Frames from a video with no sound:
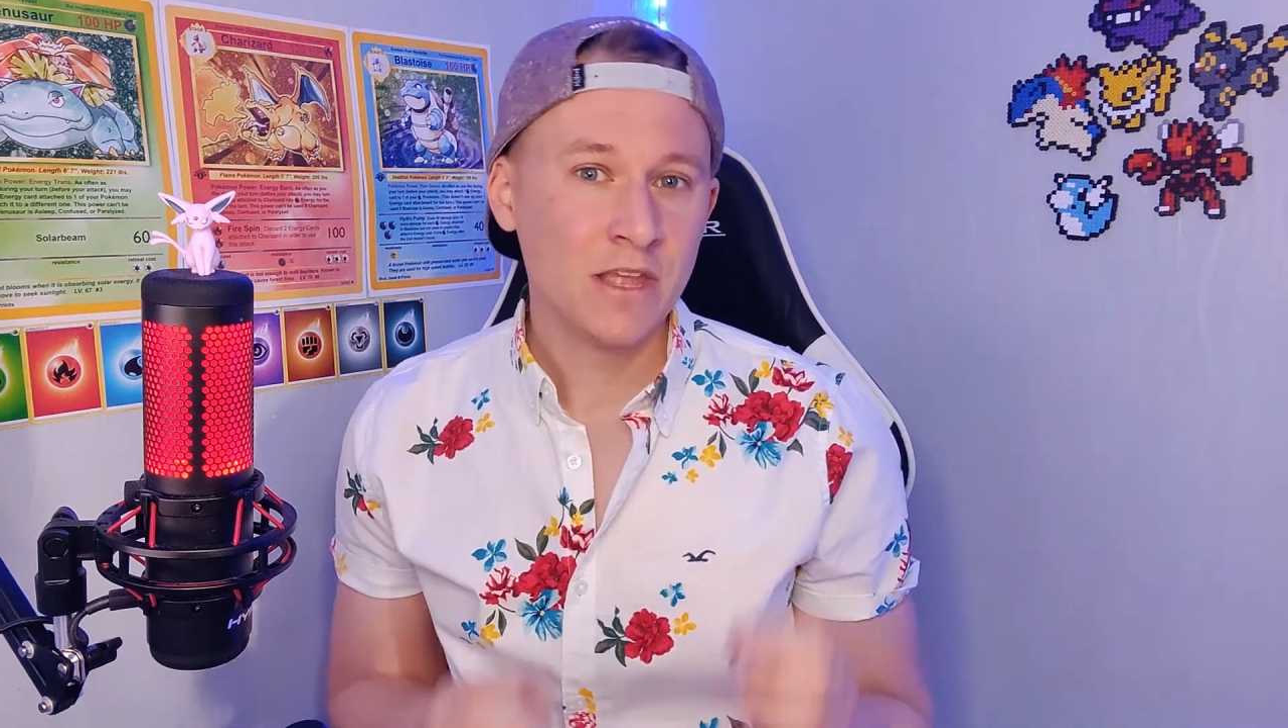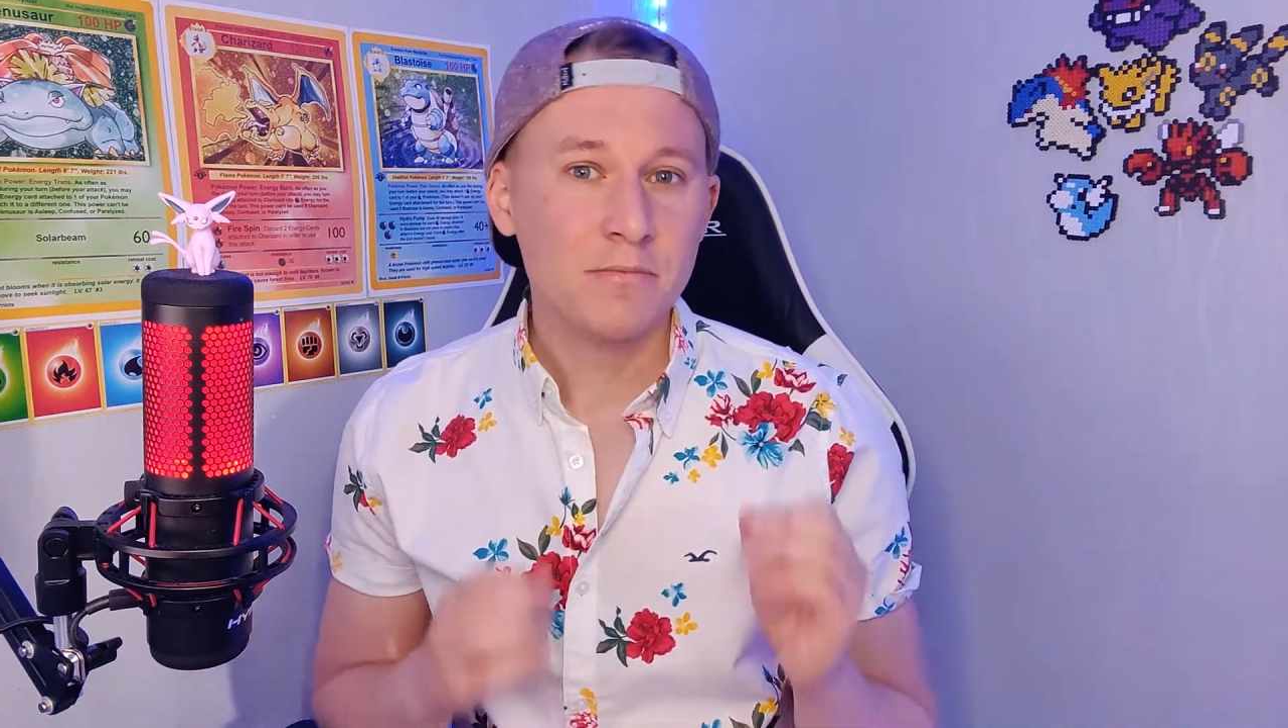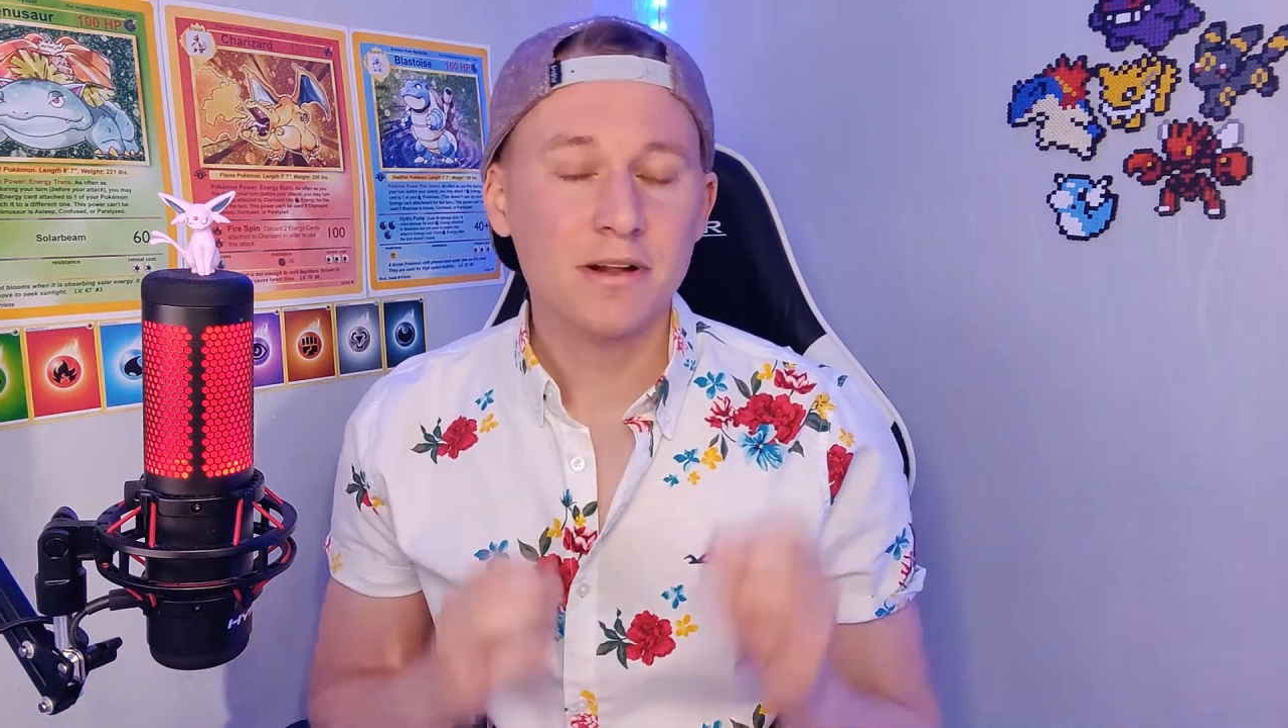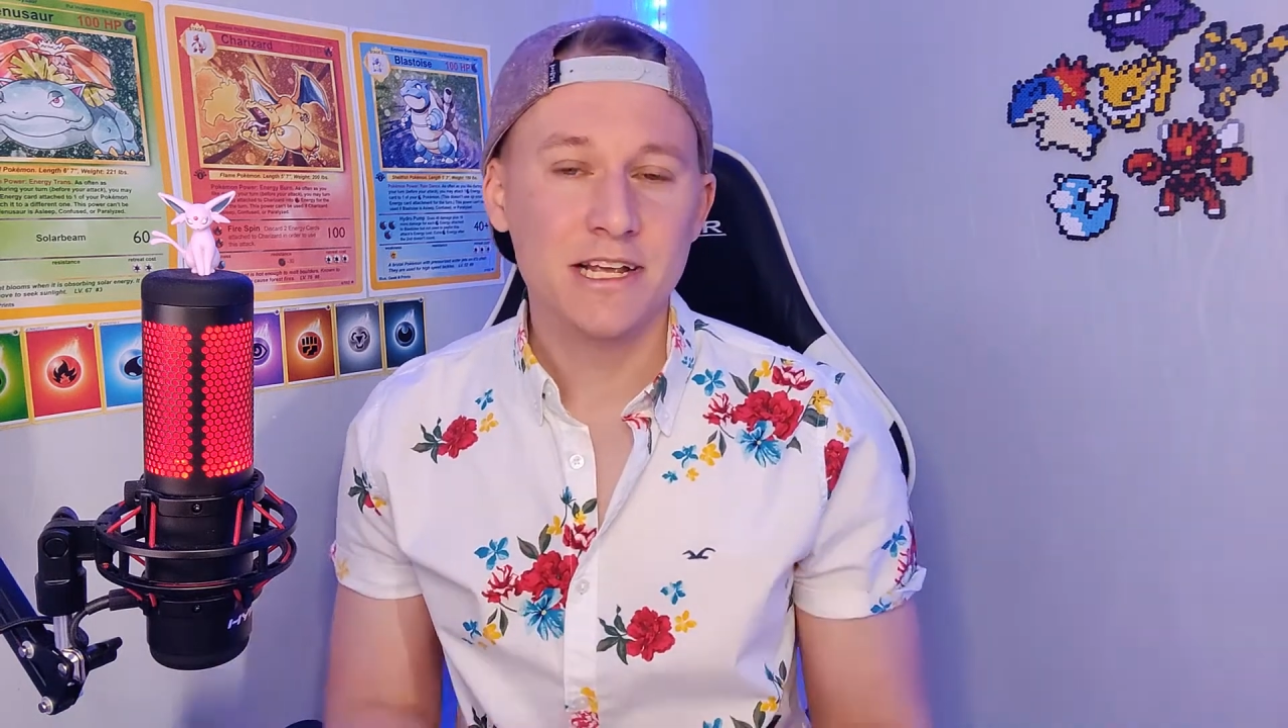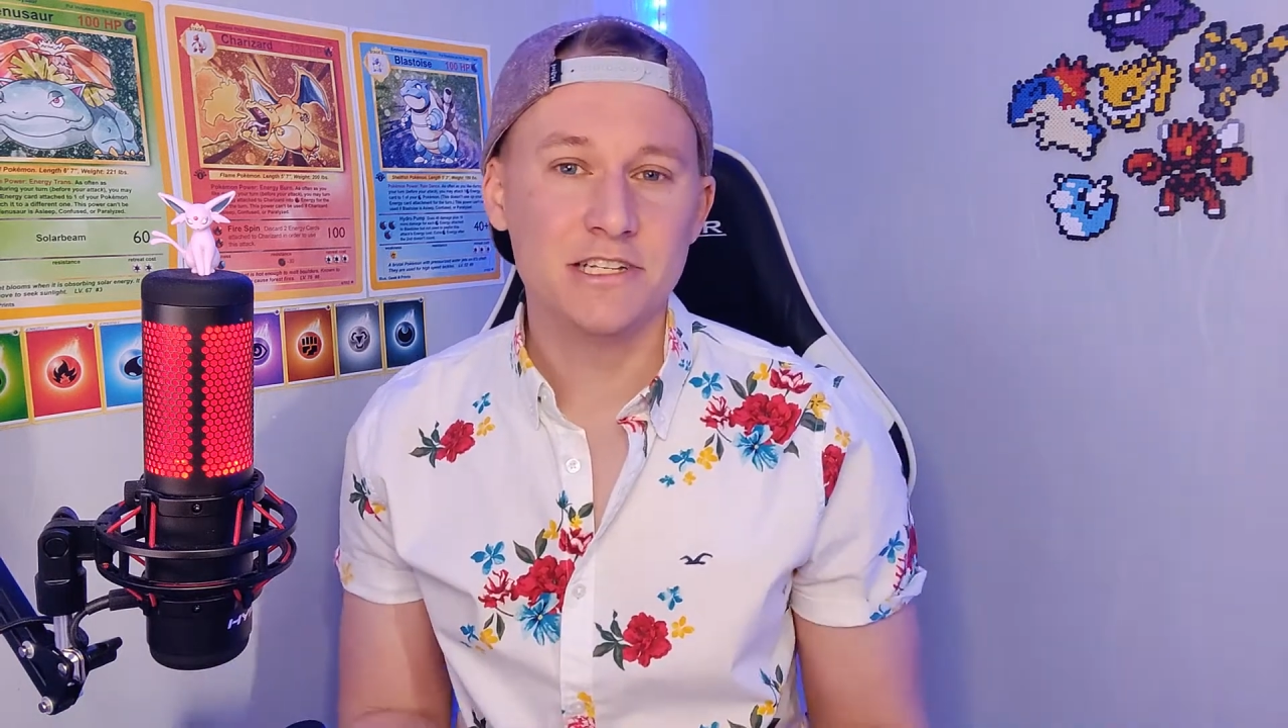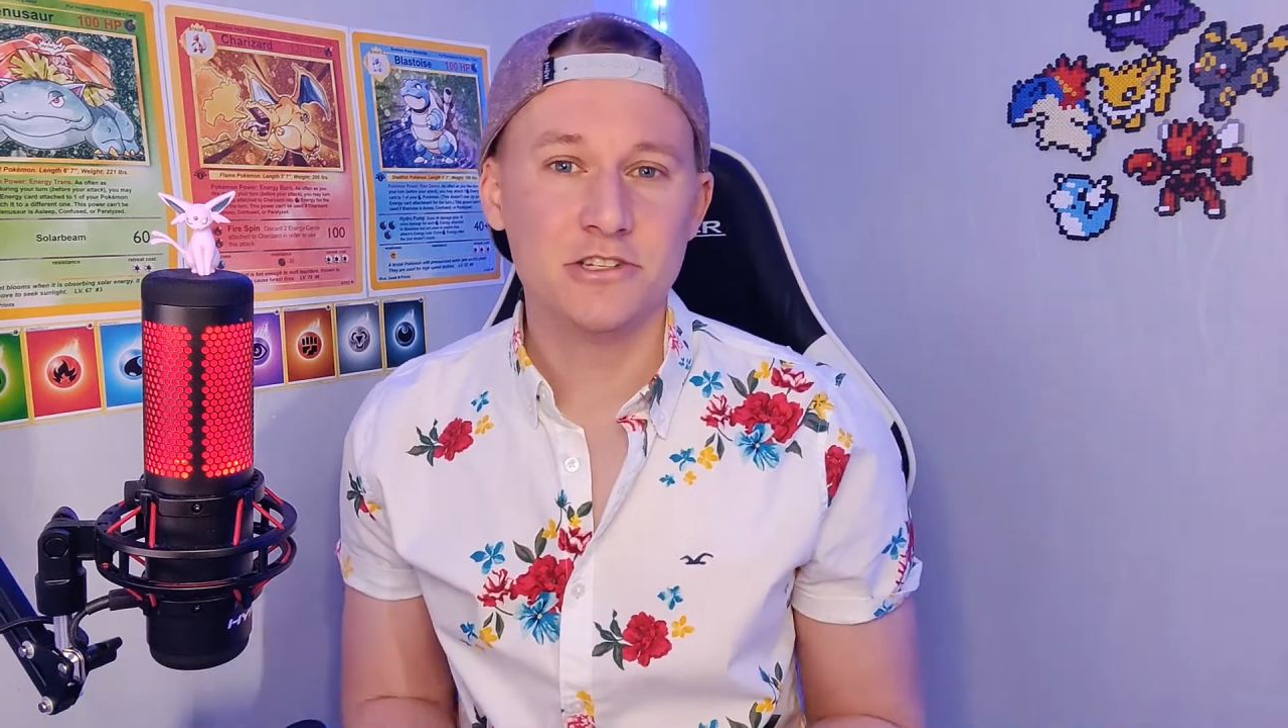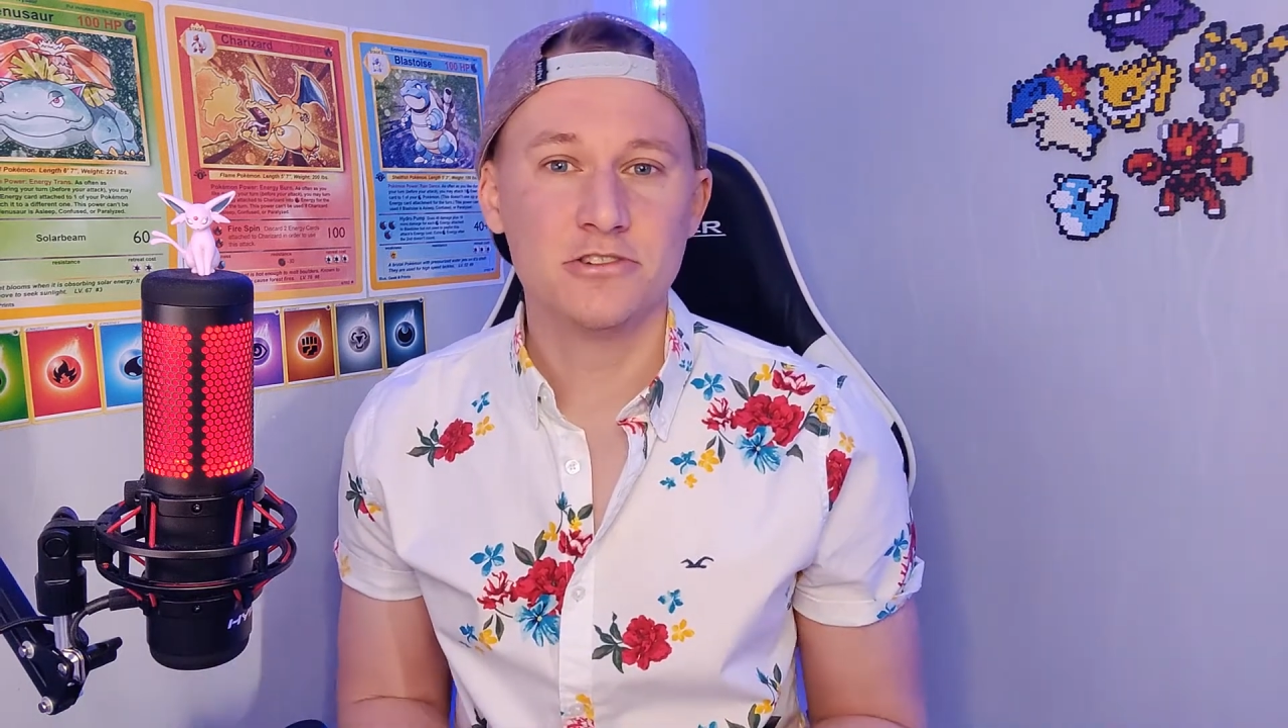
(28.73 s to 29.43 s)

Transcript: please do